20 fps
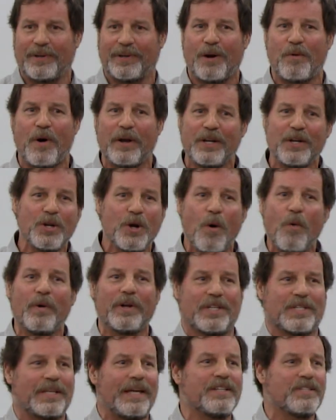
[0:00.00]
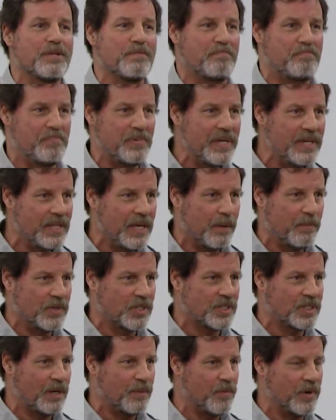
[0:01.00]
I want to know what it's like to be them in
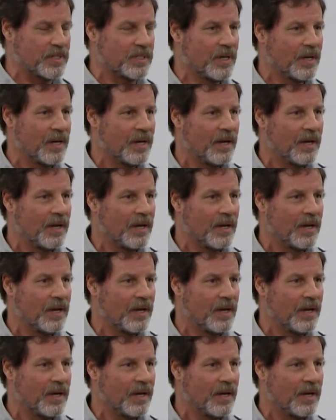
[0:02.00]
some ways.